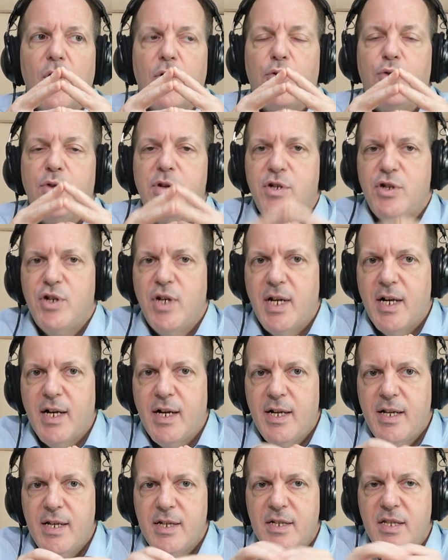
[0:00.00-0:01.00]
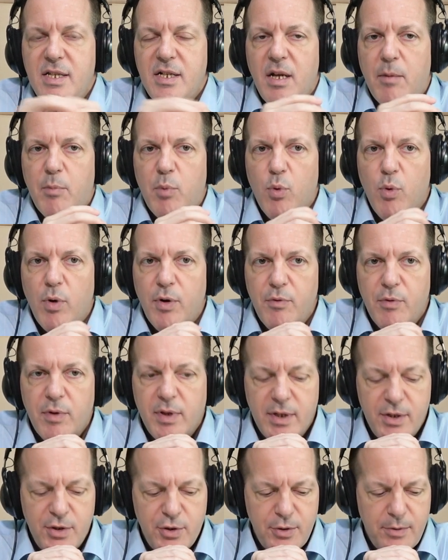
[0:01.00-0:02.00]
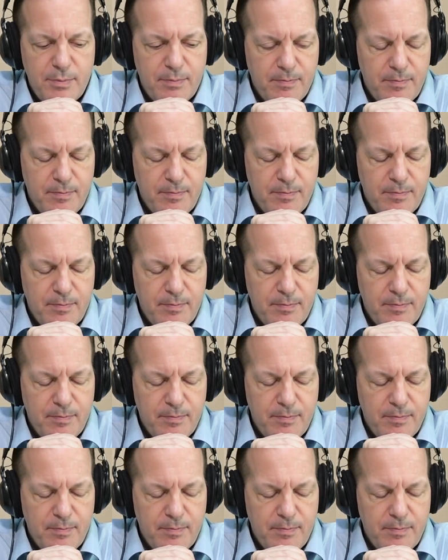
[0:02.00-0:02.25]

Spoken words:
Christianity is the number one religion.